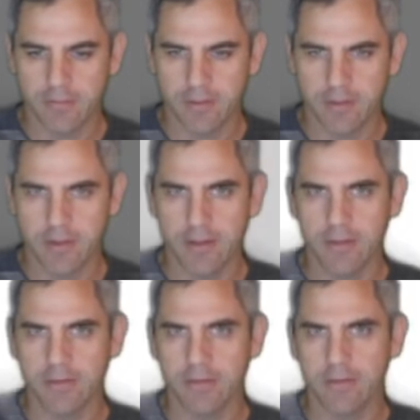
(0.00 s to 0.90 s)

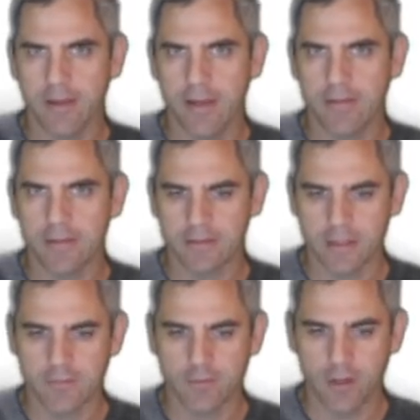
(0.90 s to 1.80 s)
getting a
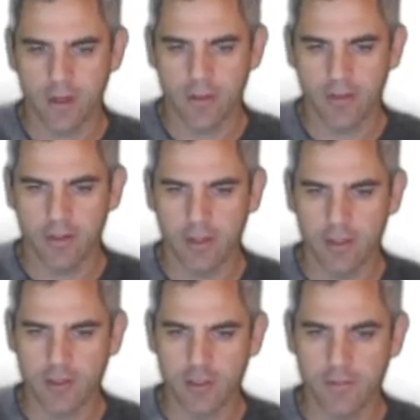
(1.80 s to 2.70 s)
successful
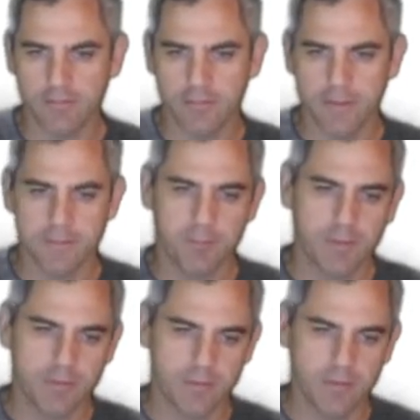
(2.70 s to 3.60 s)
authentication
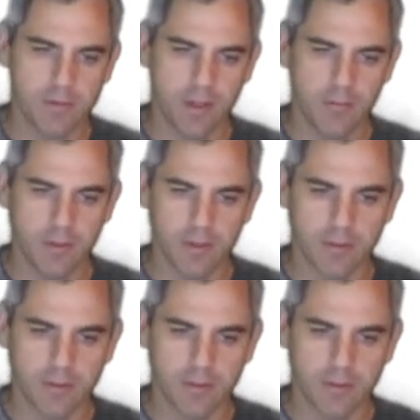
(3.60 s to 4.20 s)
to the network.